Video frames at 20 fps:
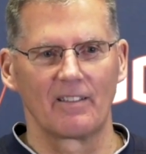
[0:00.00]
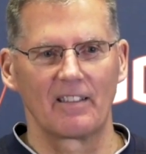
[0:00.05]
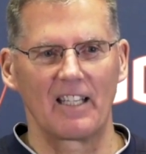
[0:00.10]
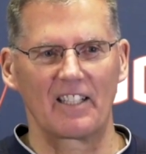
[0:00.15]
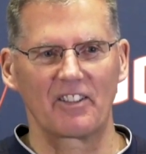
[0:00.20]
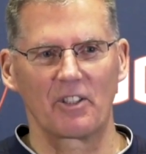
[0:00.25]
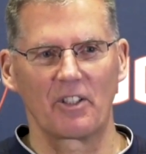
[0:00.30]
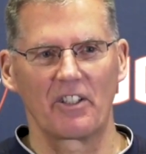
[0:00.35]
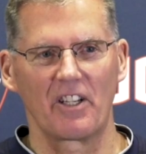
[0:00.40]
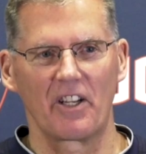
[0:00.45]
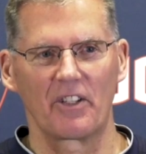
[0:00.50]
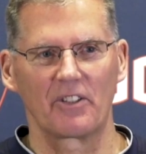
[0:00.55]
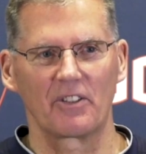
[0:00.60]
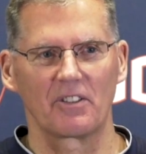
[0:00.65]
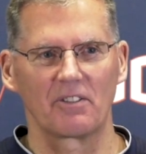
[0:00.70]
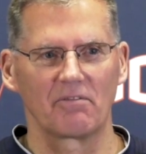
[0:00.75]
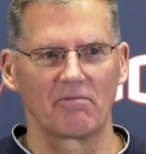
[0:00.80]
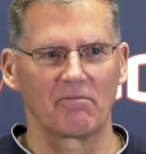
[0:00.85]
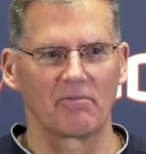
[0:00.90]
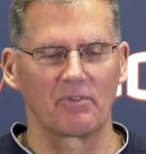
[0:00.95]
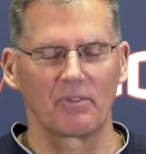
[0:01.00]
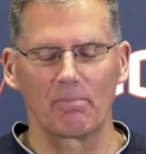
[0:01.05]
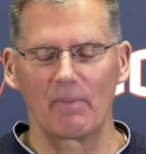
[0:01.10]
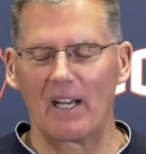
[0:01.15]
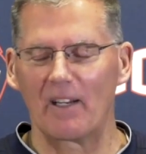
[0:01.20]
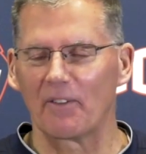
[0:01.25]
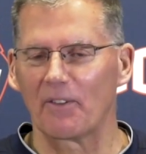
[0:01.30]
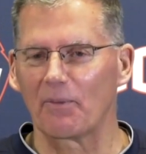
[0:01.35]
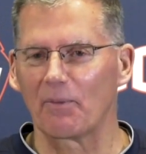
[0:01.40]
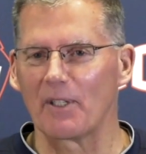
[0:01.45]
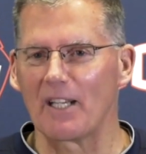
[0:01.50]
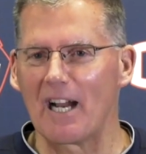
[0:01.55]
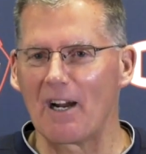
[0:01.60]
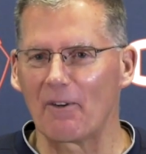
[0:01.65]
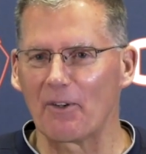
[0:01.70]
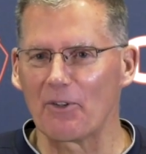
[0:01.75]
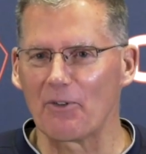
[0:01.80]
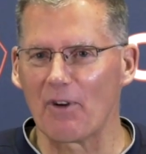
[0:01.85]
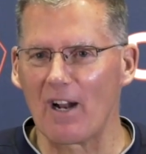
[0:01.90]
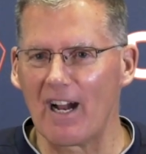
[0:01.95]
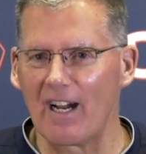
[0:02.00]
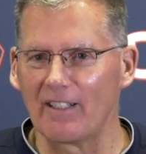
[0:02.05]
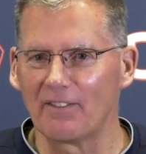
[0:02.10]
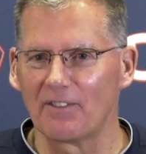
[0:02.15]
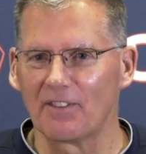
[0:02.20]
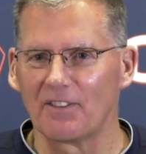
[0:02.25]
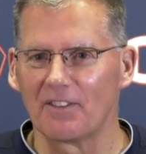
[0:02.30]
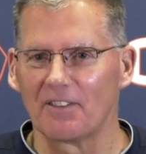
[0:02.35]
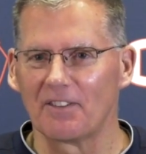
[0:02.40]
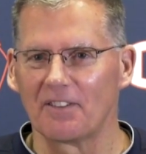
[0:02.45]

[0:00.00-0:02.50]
that's another about 3-hour drive.